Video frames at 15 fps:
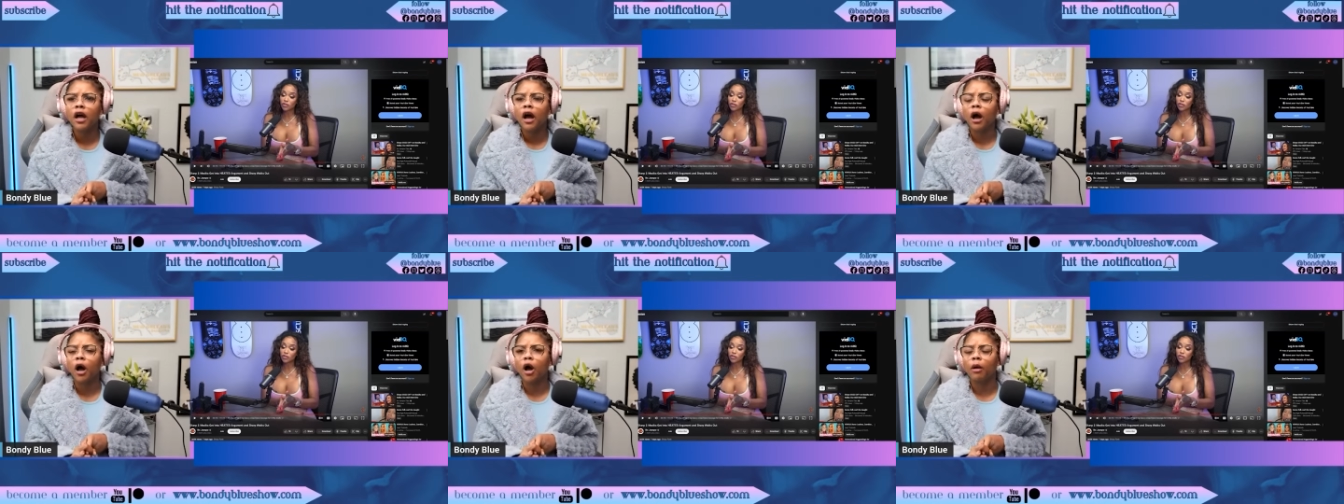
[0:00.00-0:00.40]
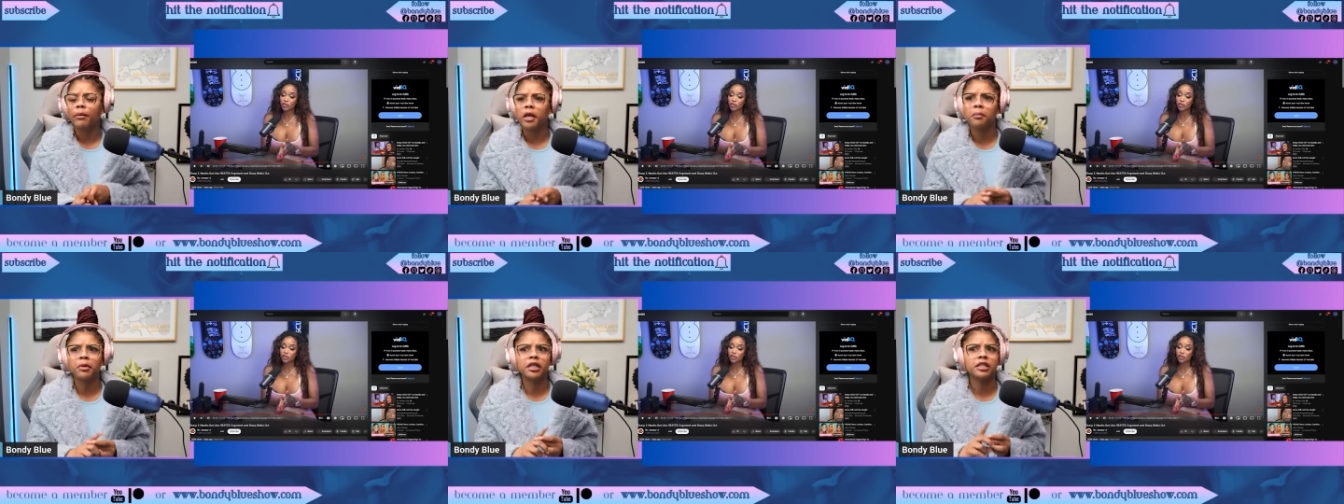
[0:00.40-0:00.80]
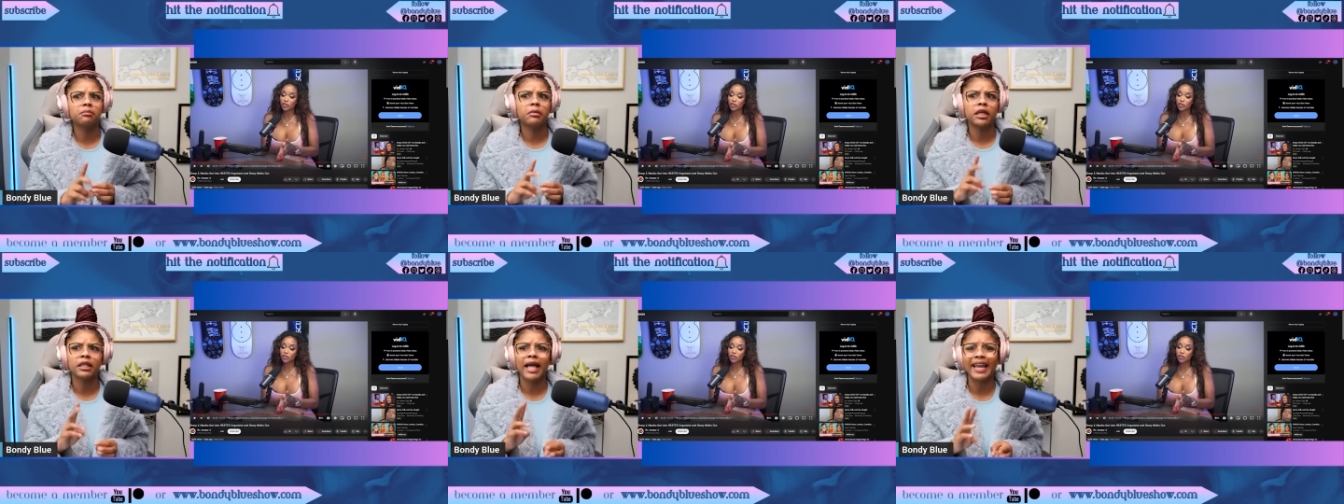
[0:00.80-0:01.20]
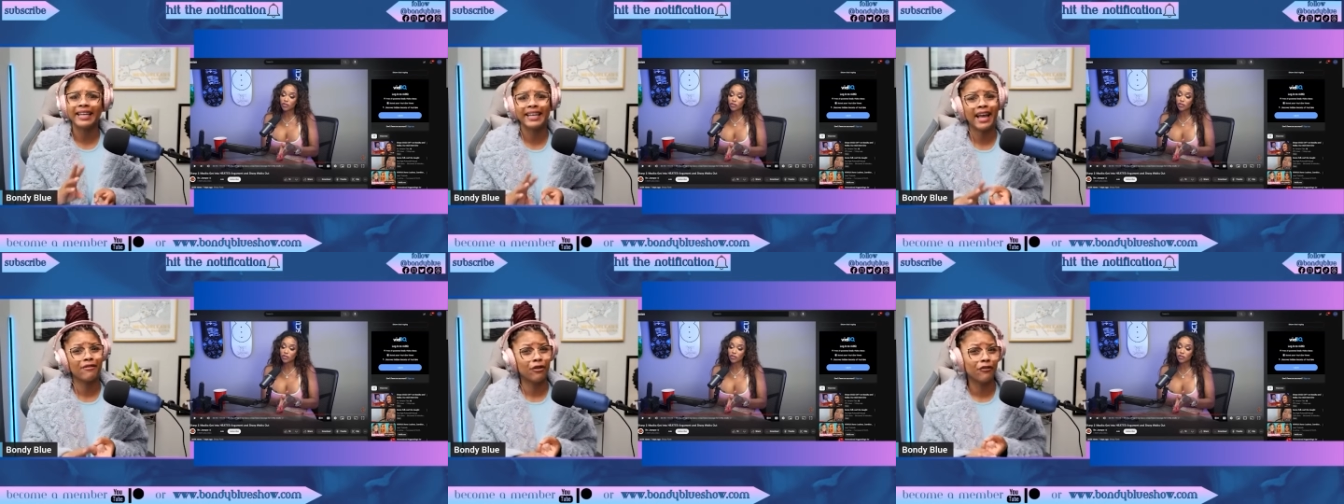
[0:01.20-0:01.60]
Um, it must mean I
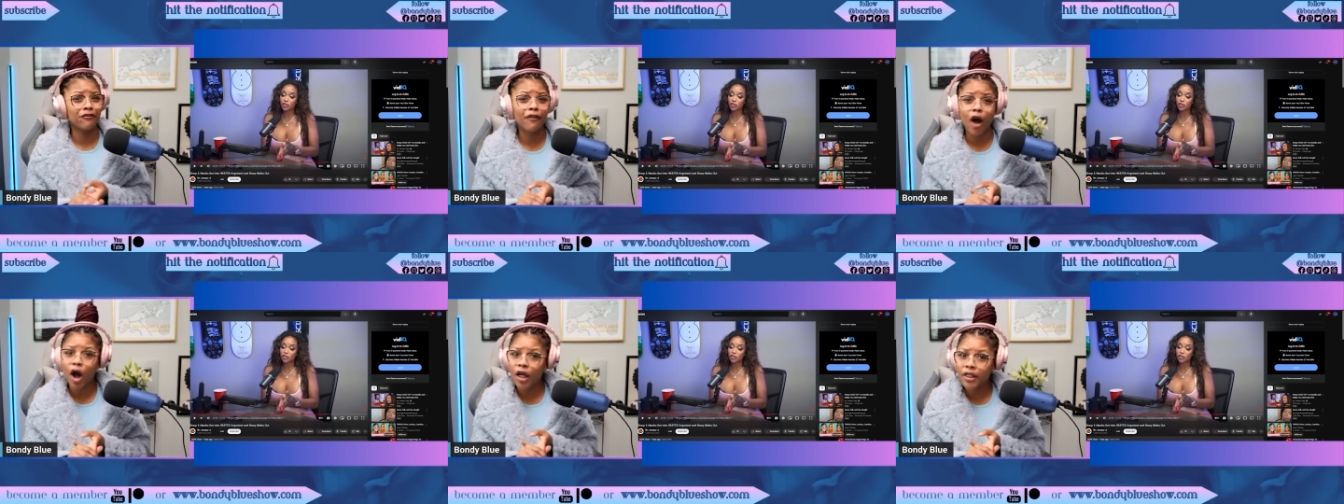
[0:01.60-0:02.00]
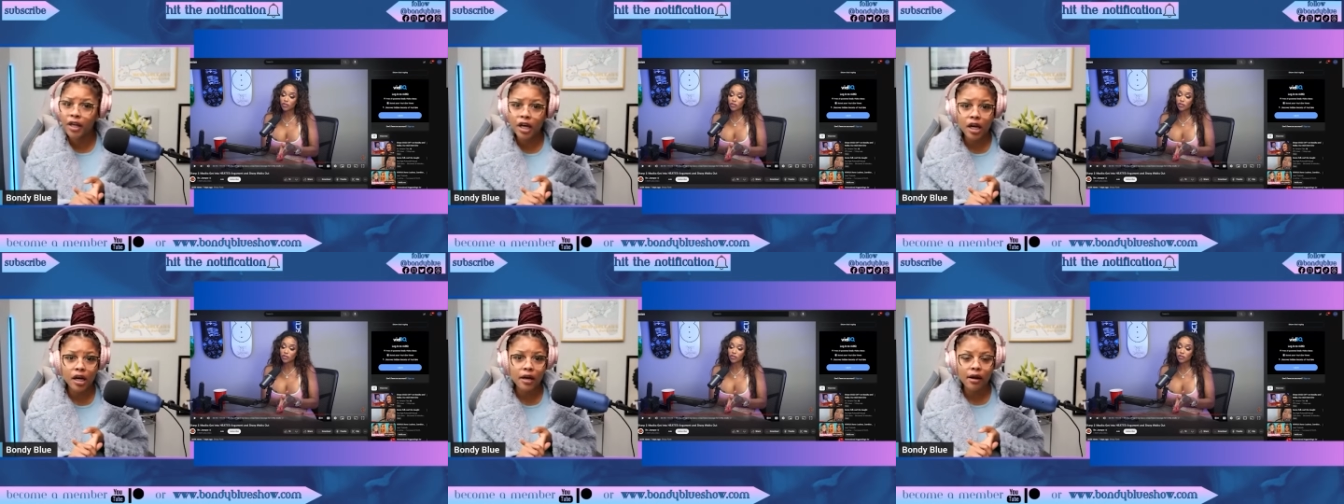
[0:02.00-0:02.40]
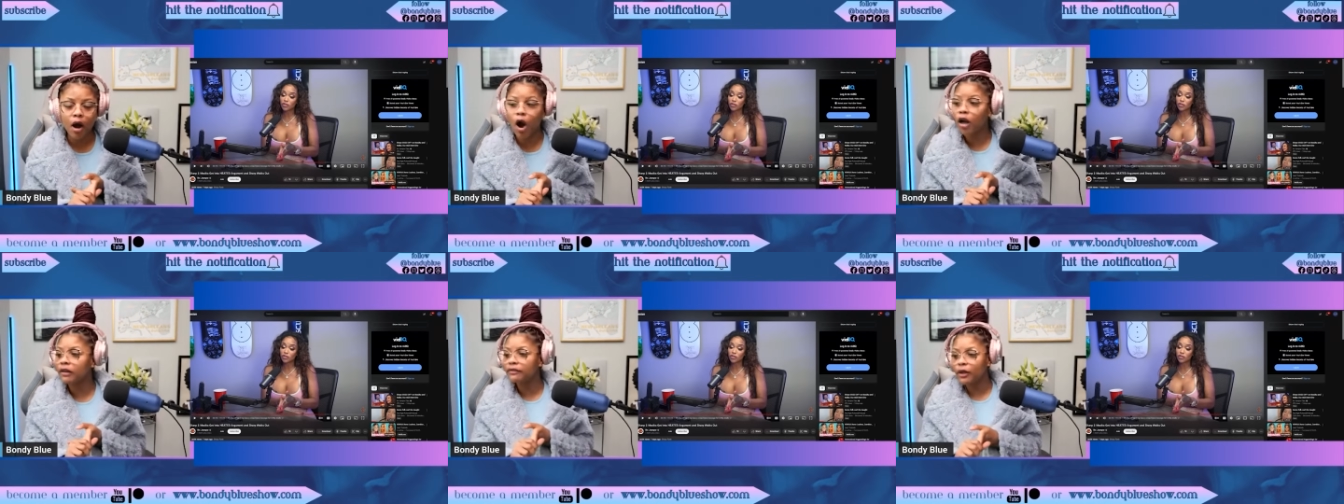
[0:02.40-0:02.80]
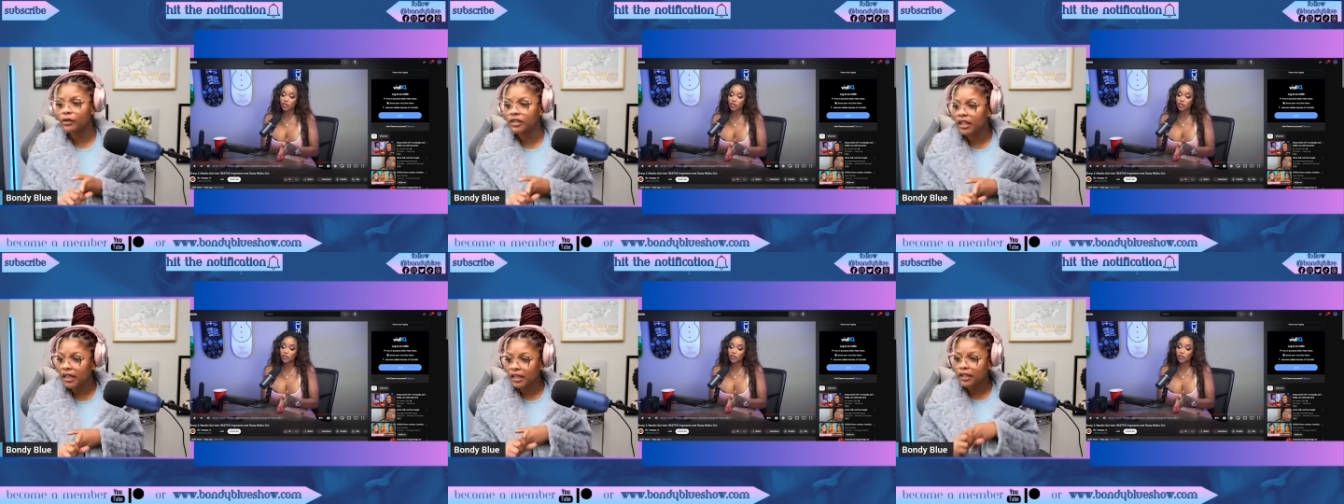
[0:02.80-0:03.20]
didn't have a father. All of those
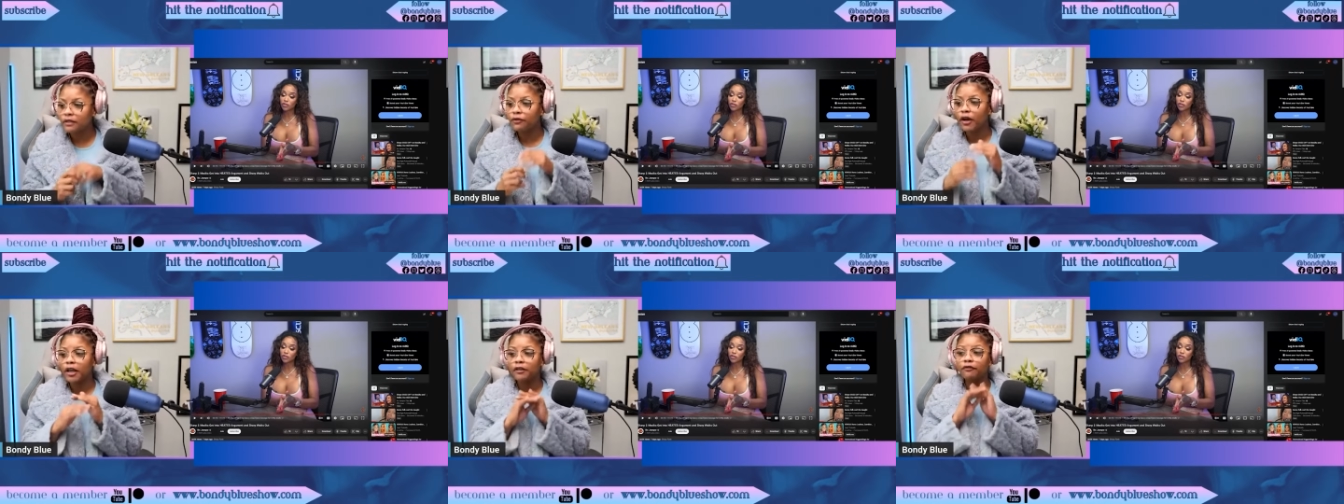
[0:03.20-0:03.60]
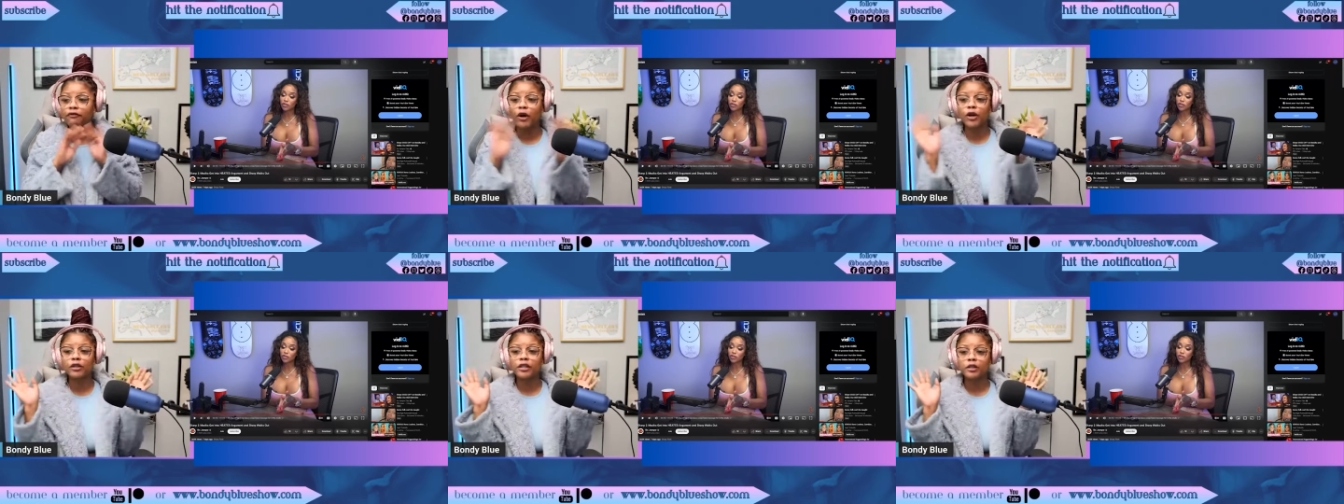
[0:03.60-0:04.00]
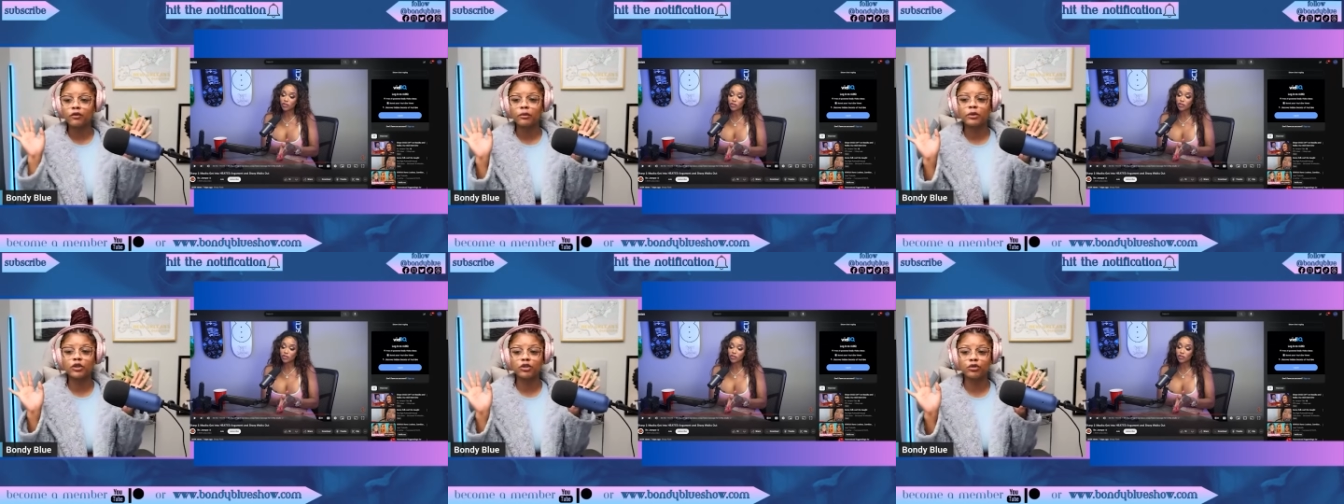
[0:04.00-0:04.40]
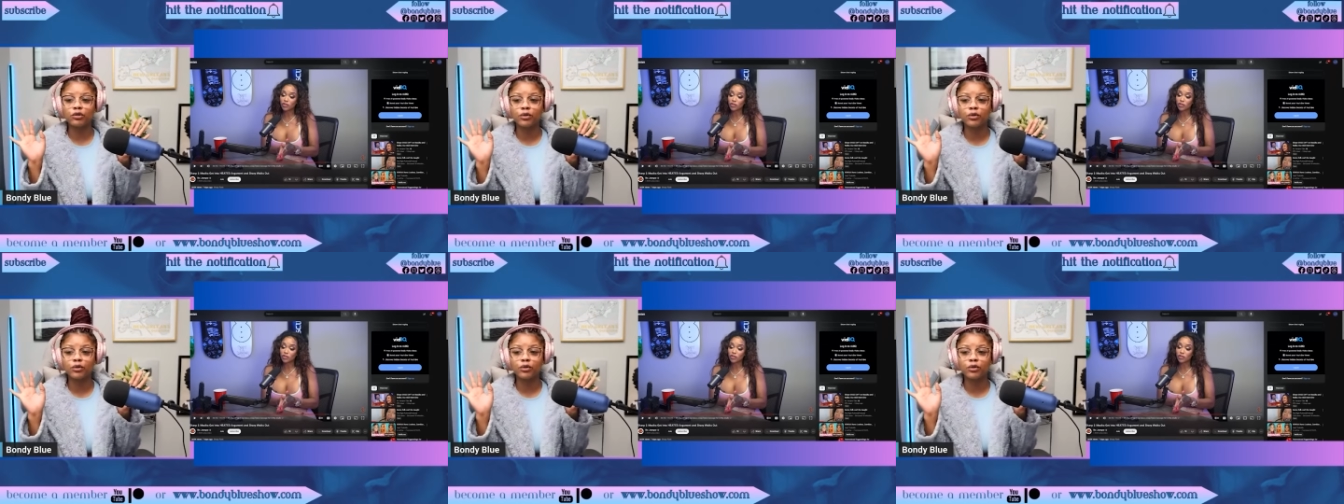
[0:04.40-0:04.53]
things fucking furthest from the truth.